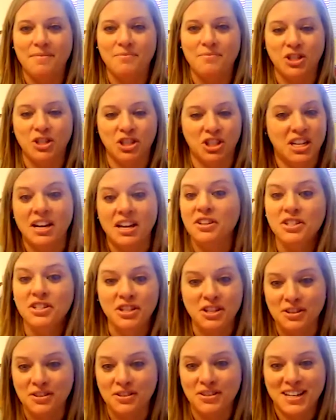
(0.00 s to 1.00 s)
just tells
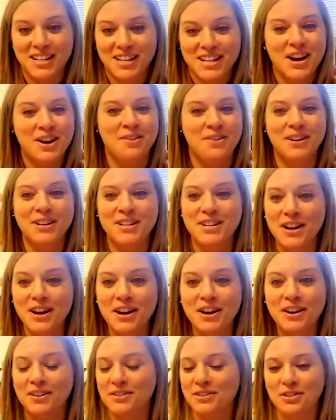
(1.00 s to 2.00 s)
you that no one
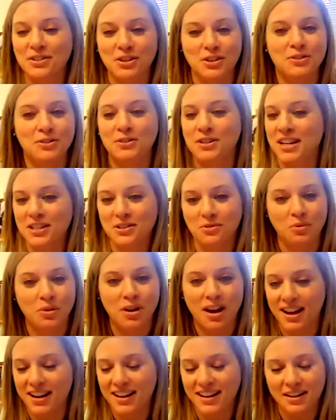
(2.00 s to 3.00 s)
knows who does
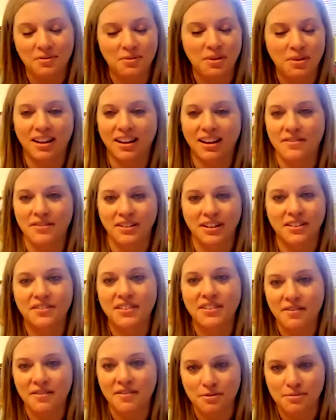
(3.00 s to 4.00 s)
what in what level of
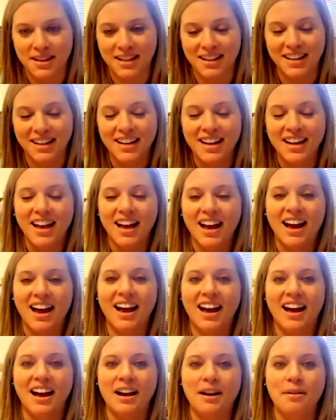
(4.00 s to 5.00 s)
government.
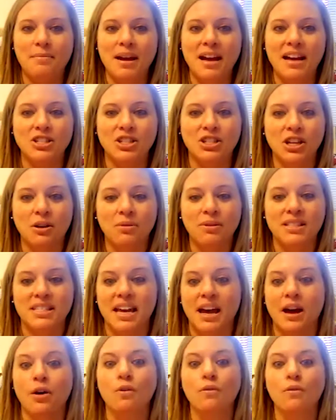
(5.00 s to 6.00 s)
And so it's
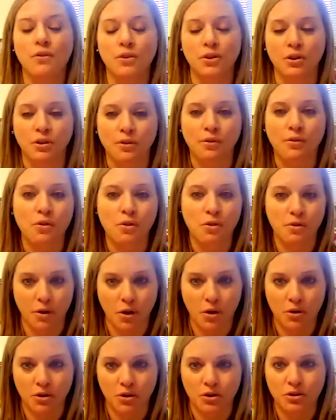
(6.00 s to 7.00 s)
helpful for
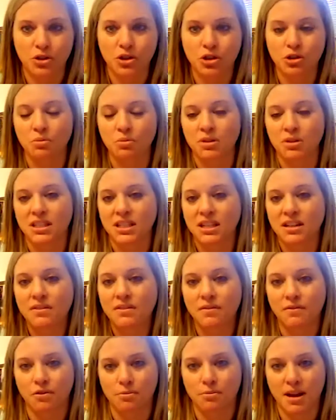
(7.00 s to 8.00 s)
voters to receive
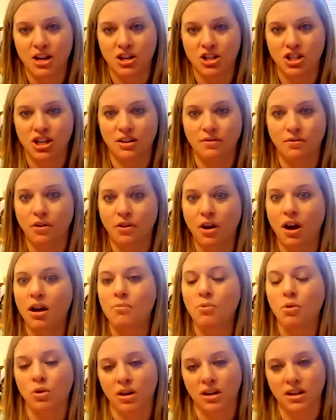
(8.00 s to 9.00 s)
information
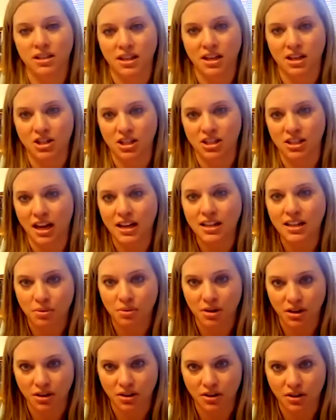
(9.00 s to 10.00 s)
from organizations like the
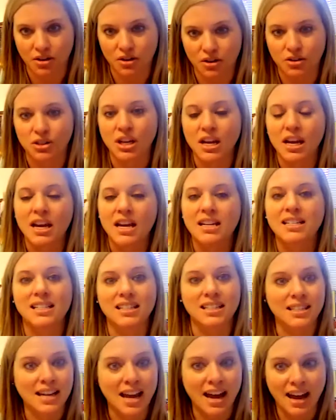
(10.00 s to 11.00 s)
Realtors to
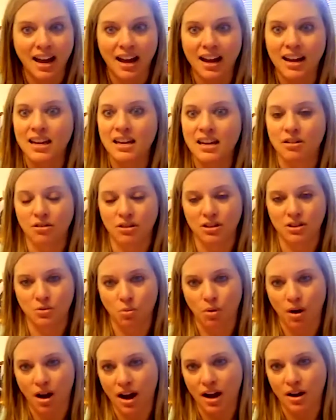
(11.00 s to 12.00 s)
say, here is
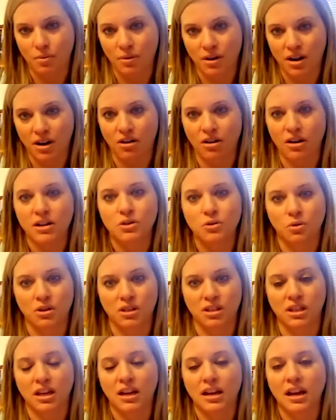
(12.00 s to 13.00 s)
why we are
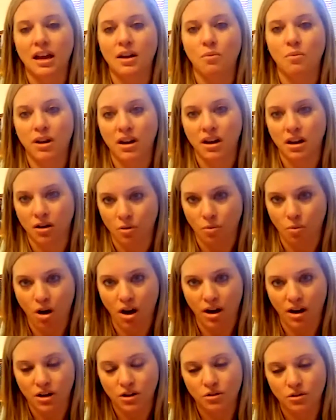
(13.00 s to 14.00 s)
endorsing and we are
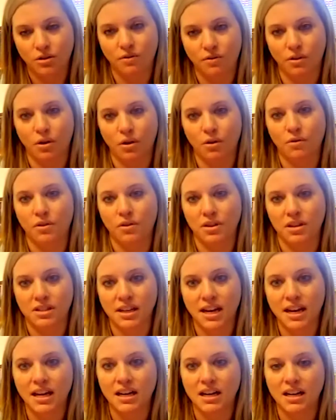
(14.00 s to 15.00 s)
wanting you to vote for this
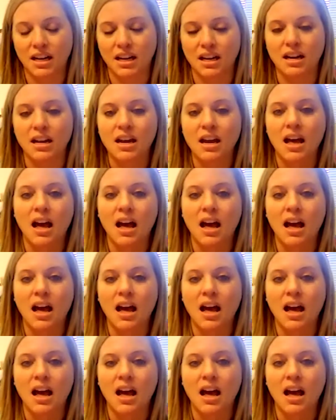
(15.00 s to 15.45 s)
candidate,